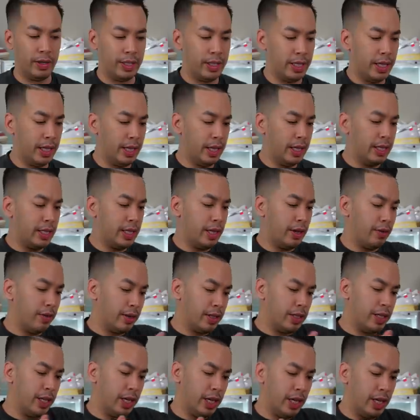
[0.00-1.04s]
it is, here
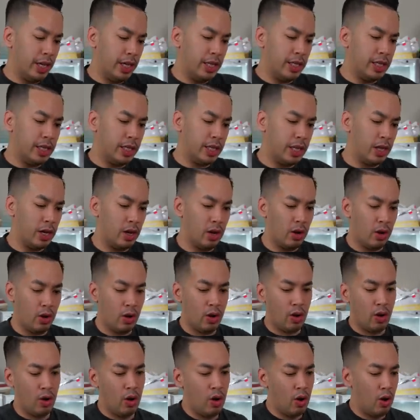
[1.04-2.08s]
it is.
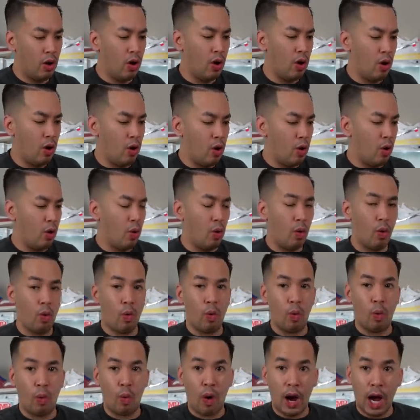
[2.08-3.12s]

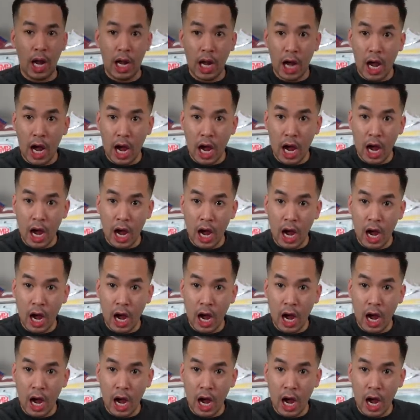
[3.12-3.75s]
Voila.